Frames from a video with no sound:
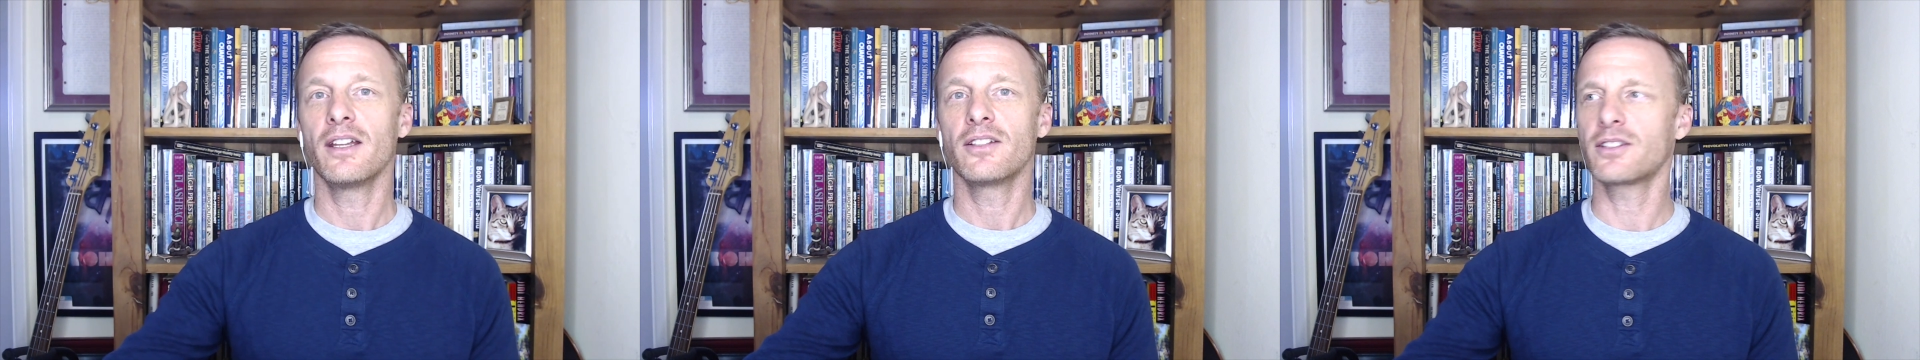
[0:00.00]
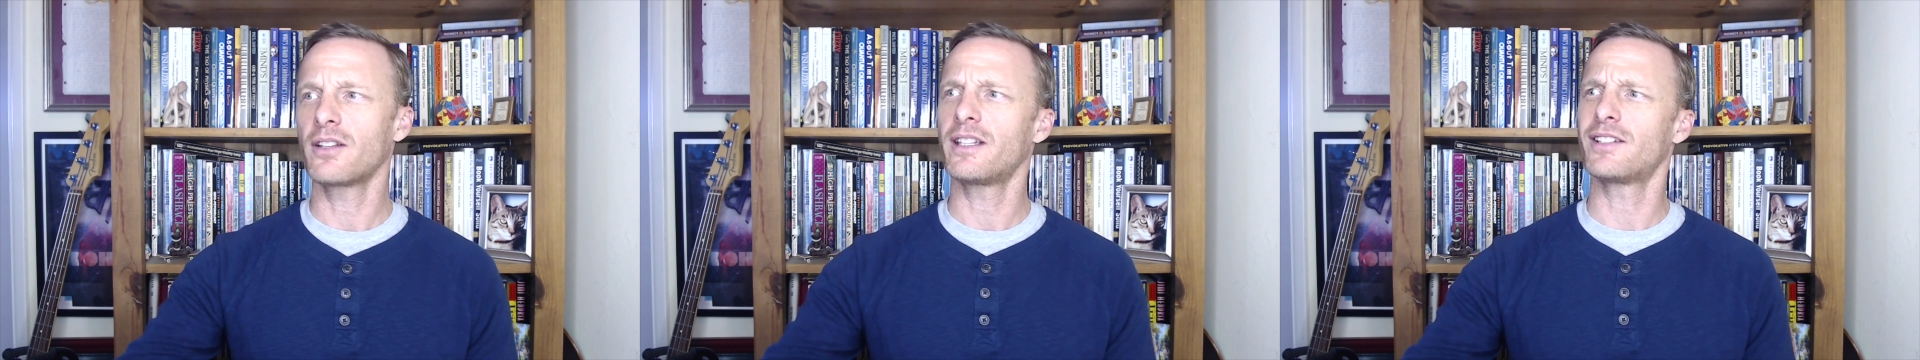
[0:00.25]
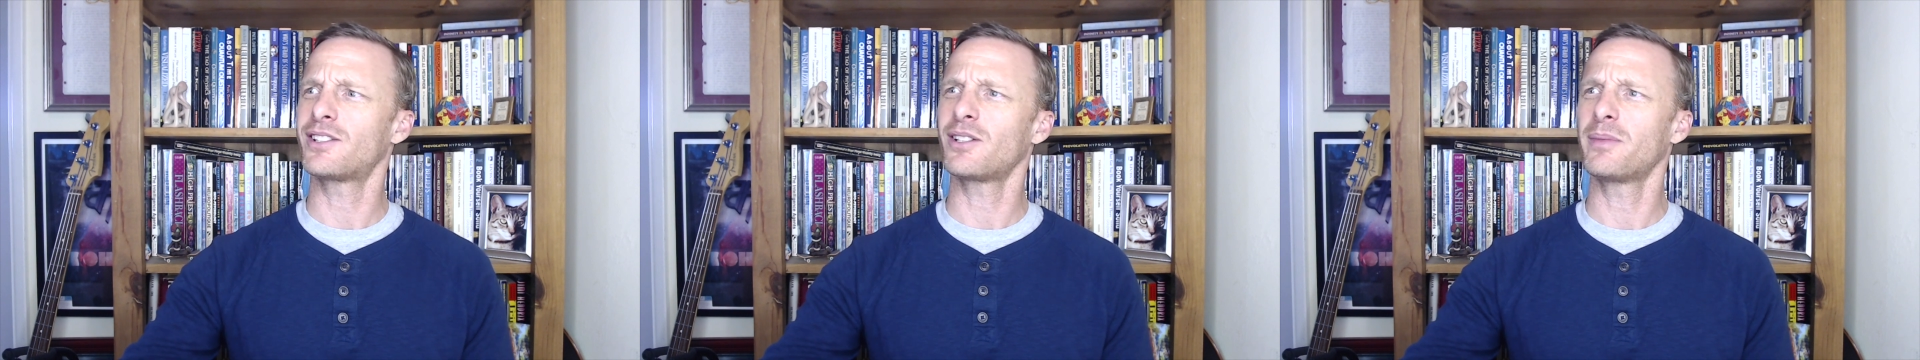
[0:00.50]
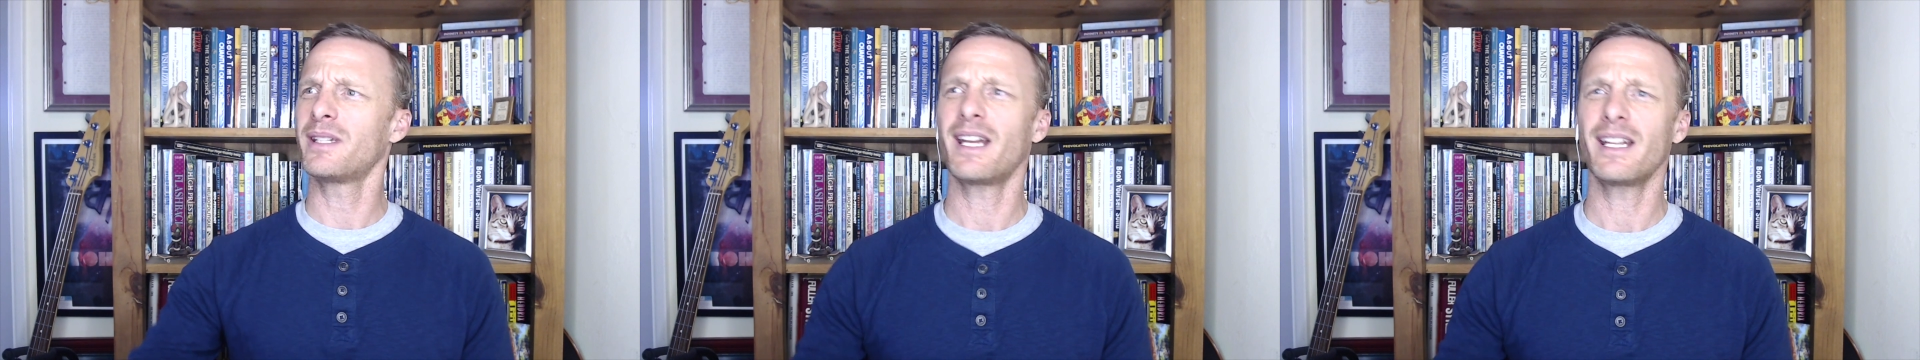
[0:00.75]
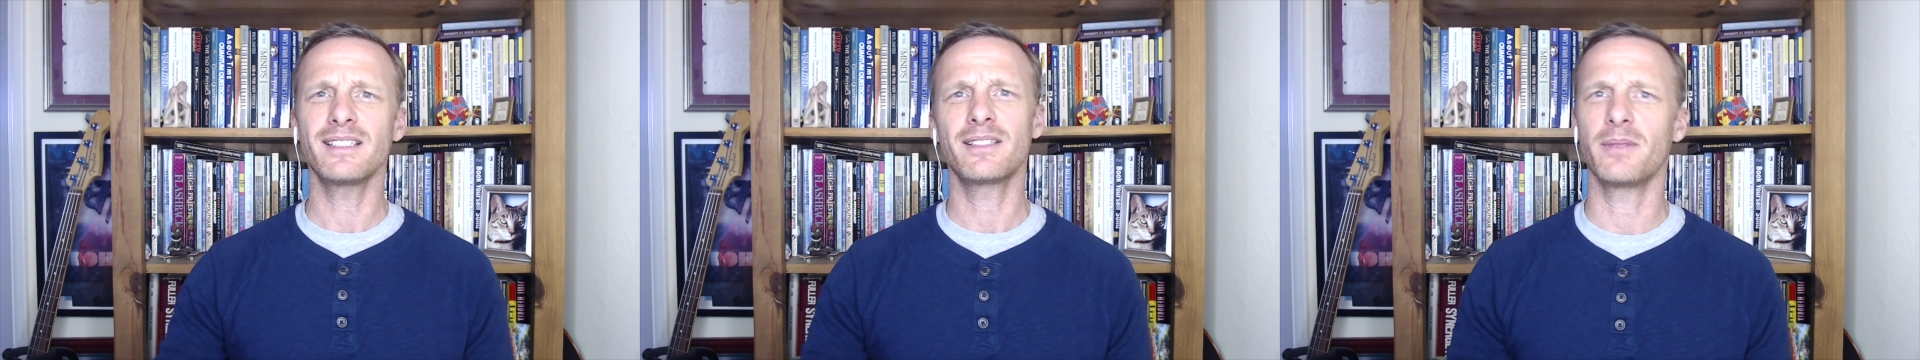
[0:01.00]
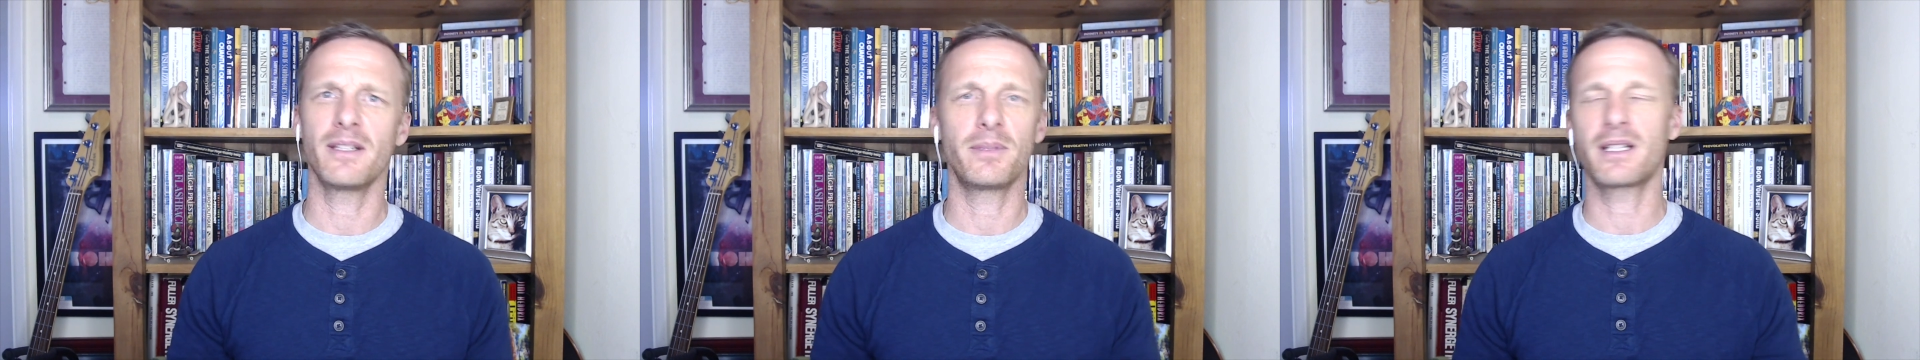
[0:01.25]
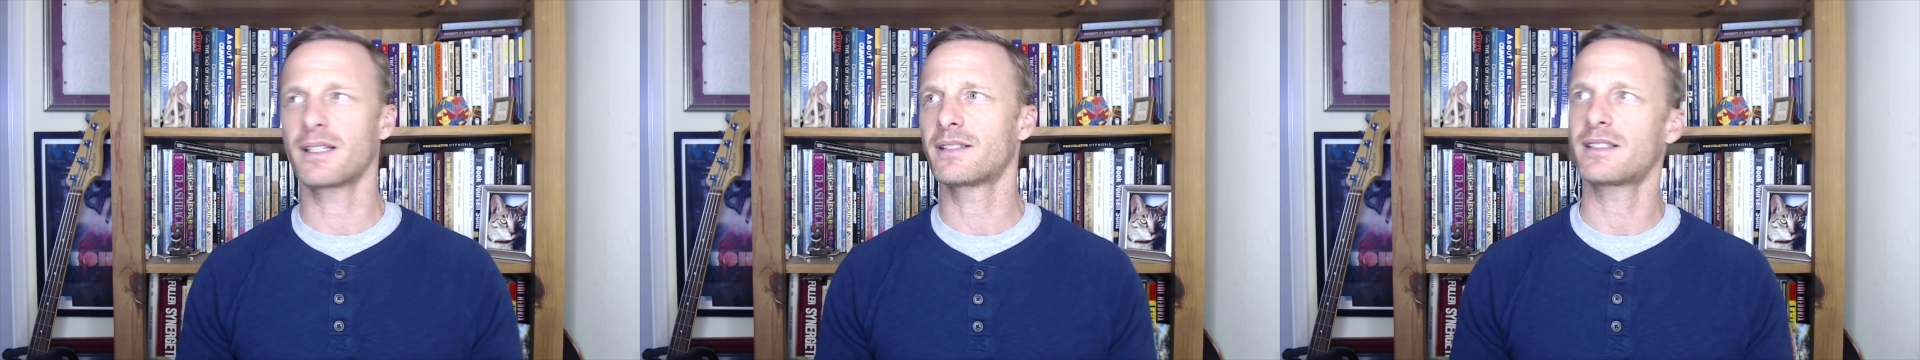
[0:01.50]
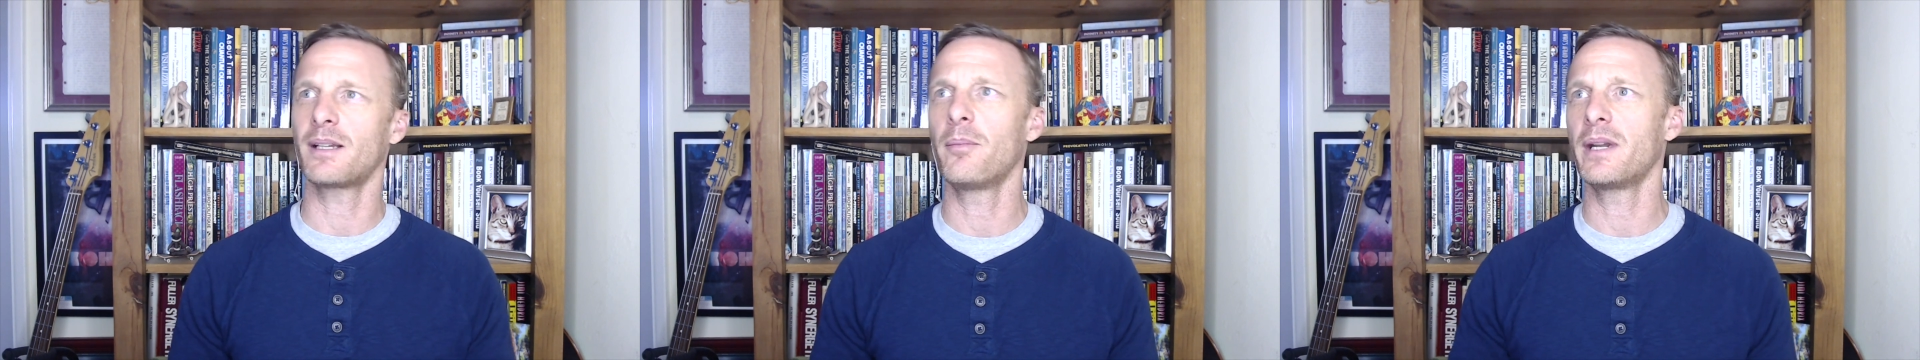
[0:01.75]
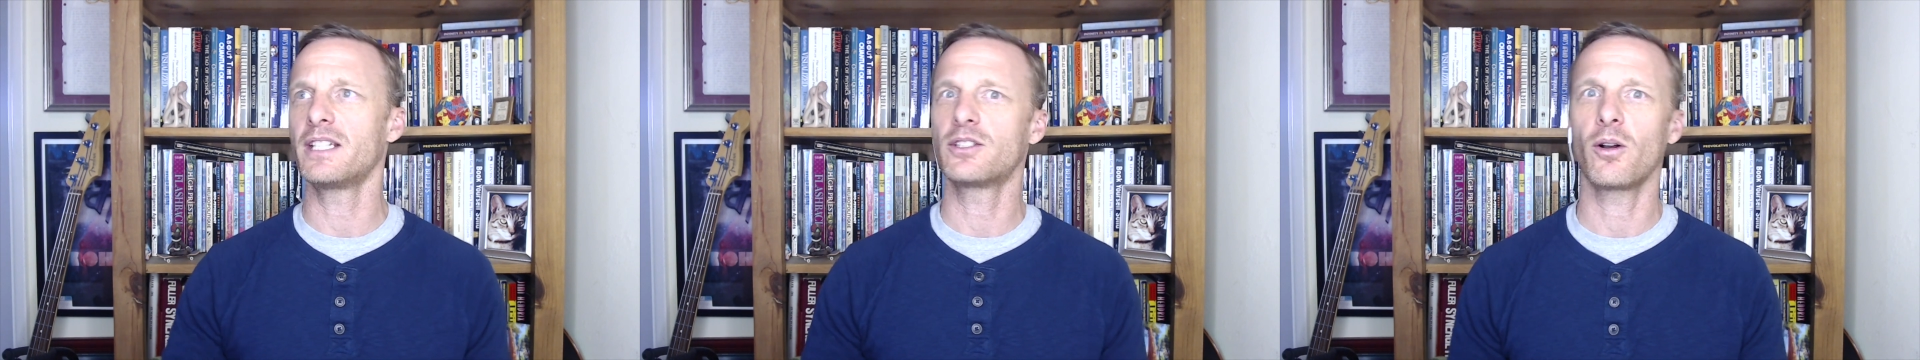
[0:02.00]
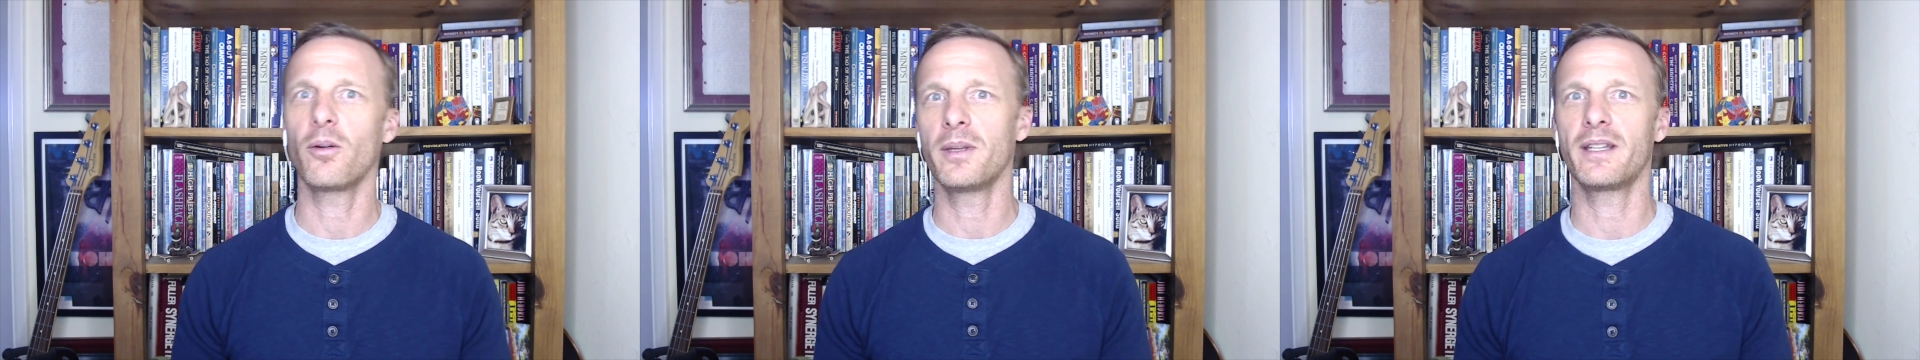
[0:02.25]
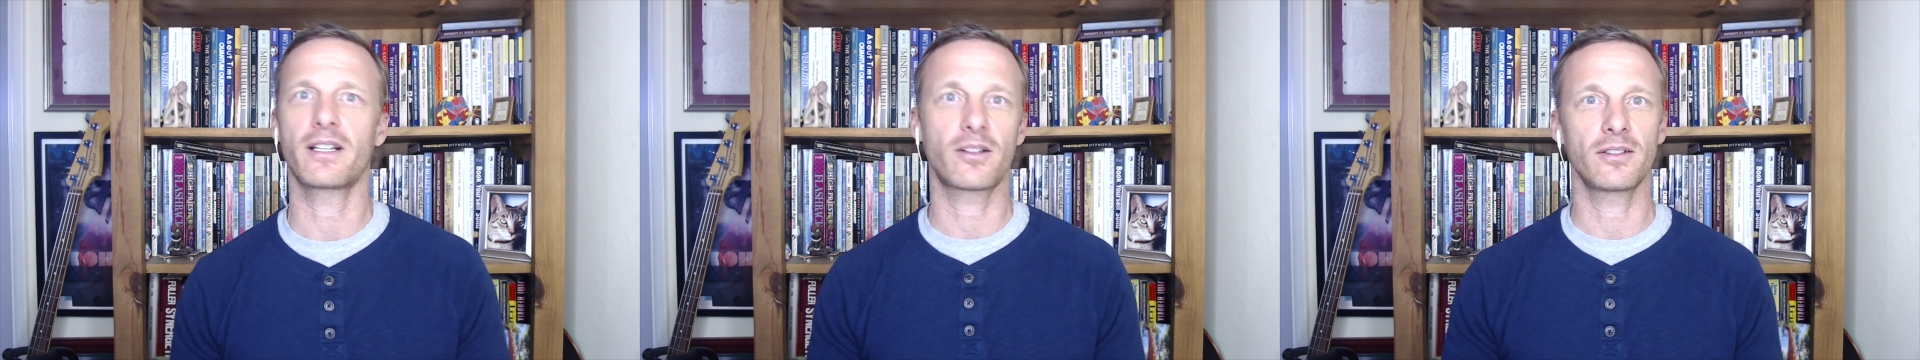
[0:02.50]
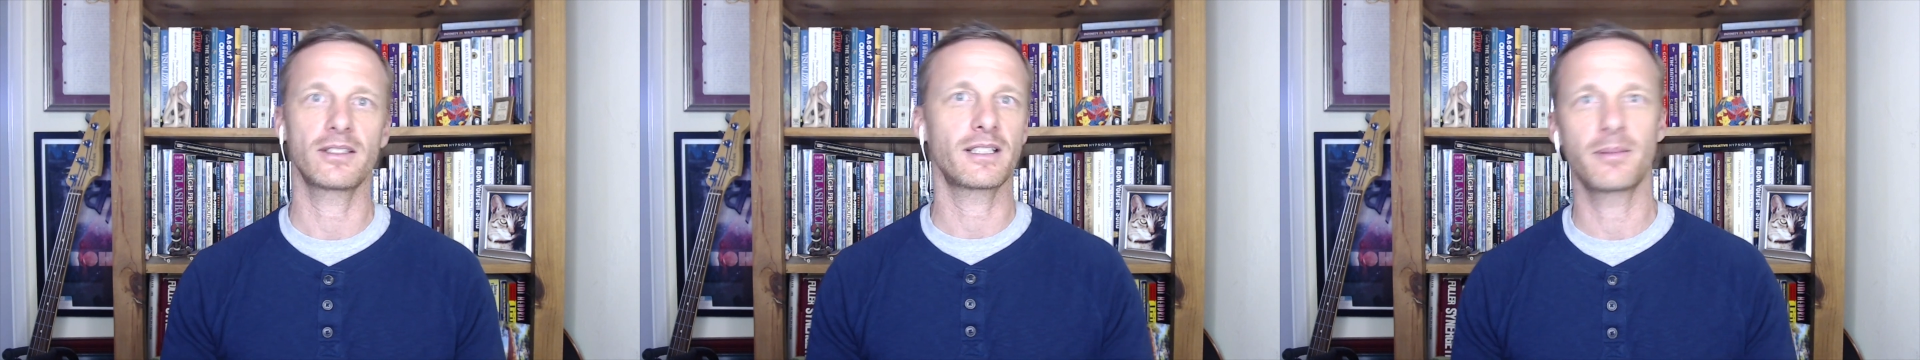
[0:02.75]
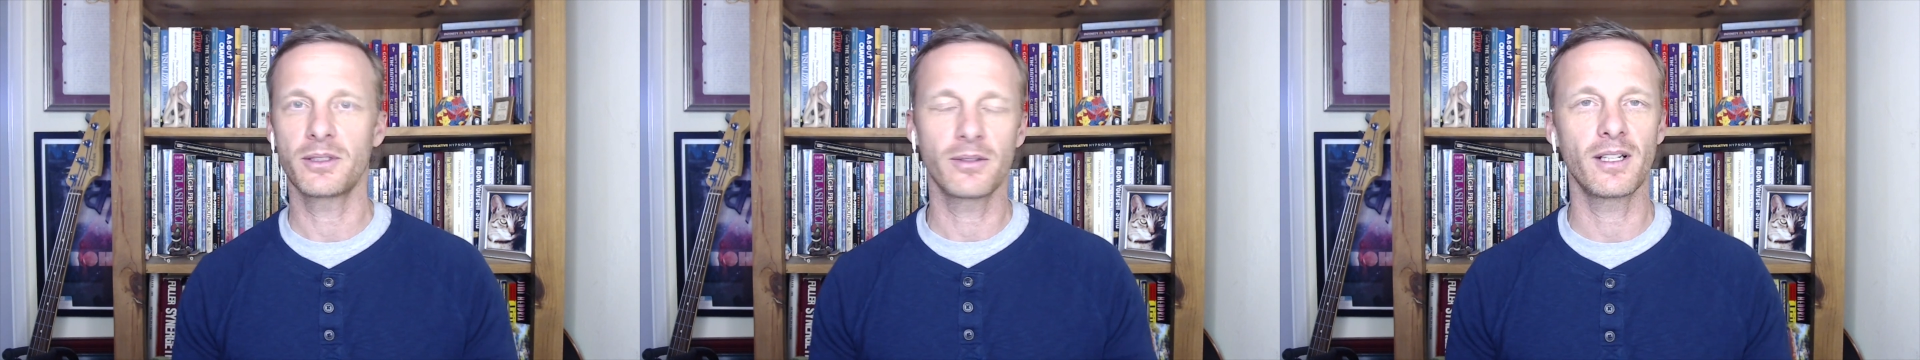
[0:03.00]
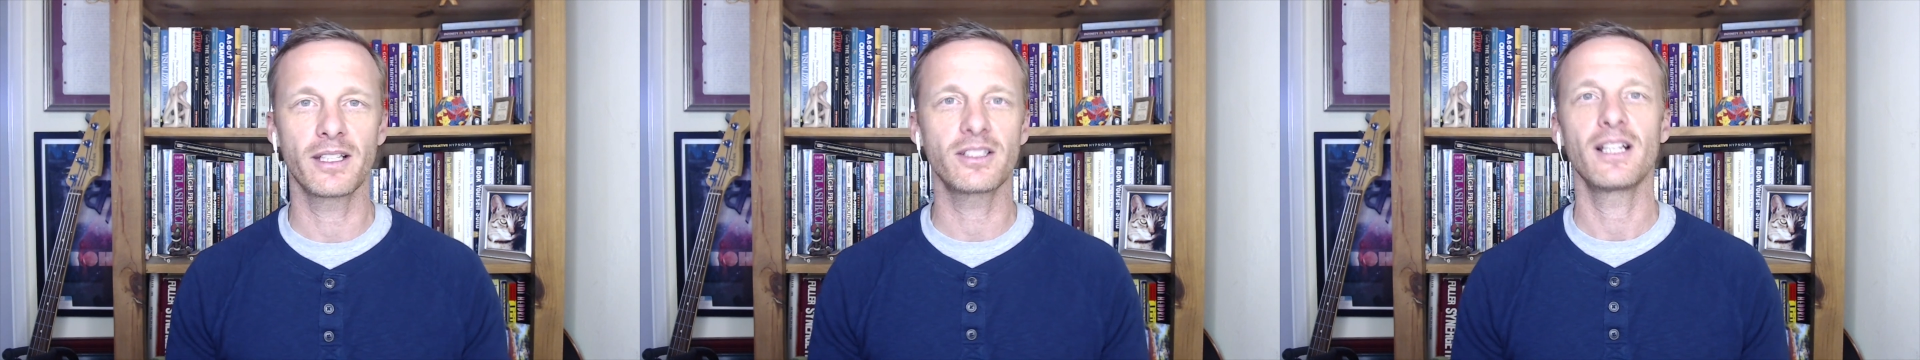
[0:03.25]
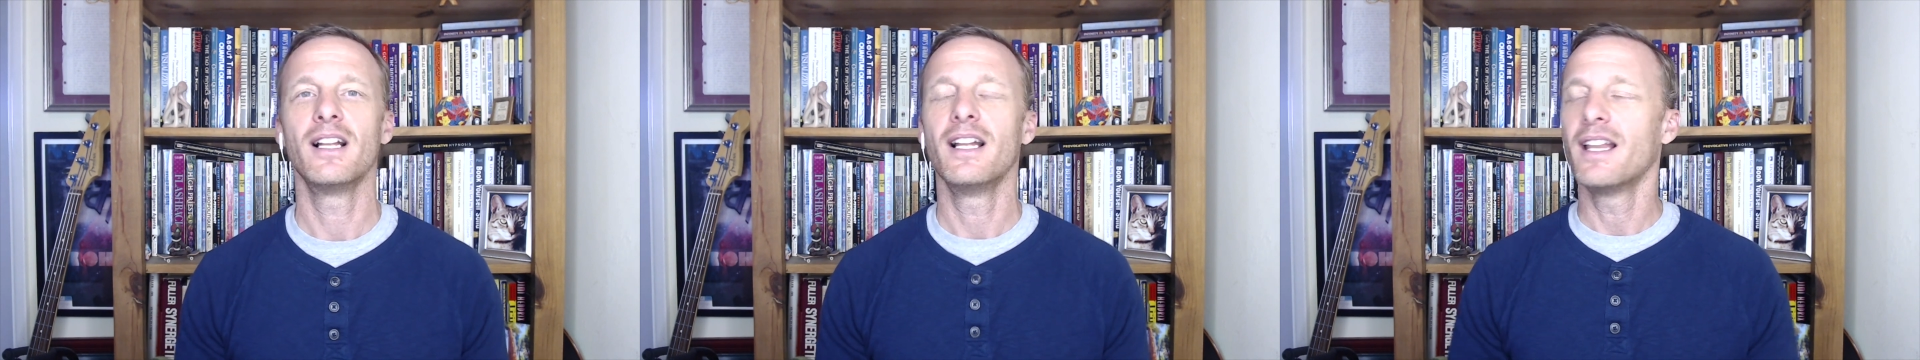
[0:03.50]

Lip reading: so that she'll be nice to me because somebody told me that girls like to be treated like shit.